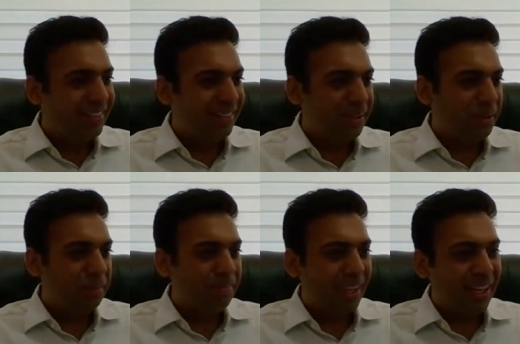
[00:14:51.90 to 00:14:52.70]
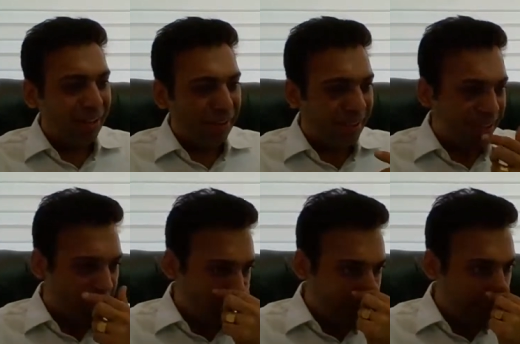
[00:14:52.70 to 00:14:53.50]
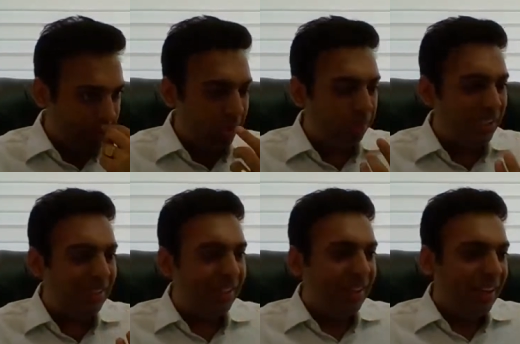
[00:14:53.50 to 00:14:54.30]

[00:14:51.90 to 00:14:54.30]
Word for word: Uh, I have written so many S O Ps,